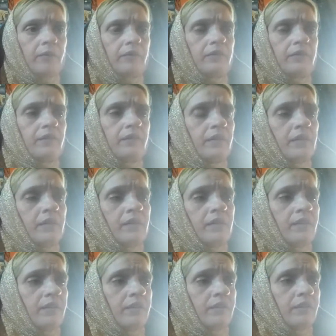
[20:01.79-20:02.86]
And
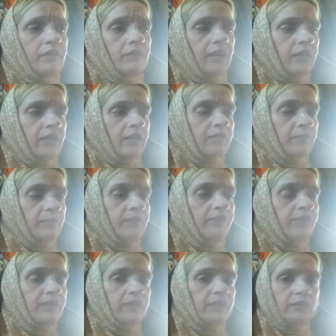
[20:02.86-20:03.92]
so I spent
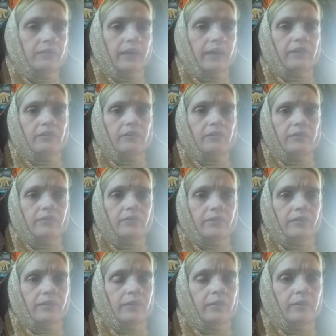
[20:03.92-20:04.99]
52 days, which,
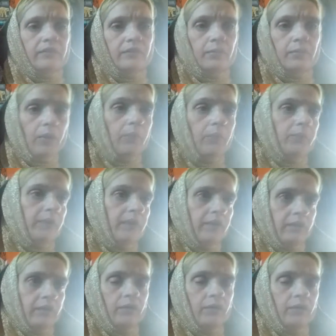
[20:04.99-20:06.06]
is
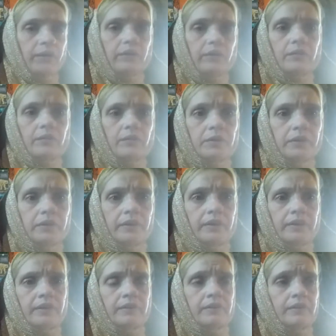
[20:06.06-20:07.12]
appropriate according to the book.
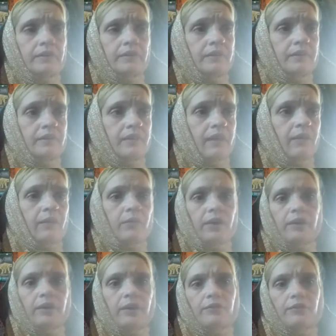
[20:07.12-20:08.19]
And now I'm
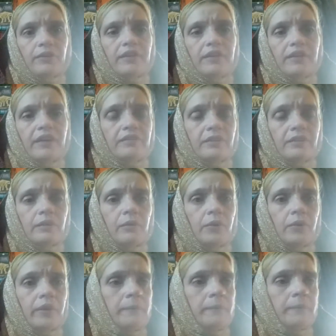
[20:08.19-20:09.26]
ready for the death
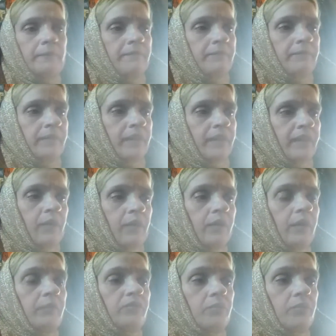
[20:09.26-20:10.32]
ceremony. And that will
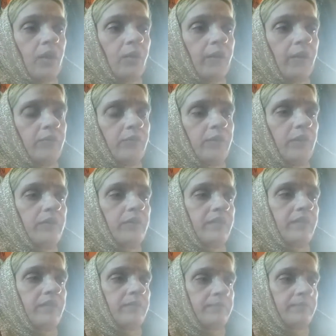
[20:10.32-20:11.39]
come tomorrow at
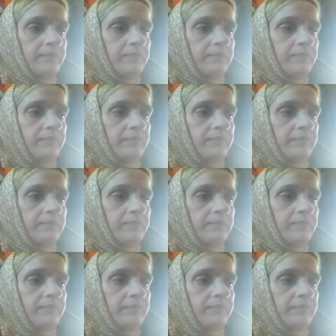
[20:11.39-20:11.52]
3:07.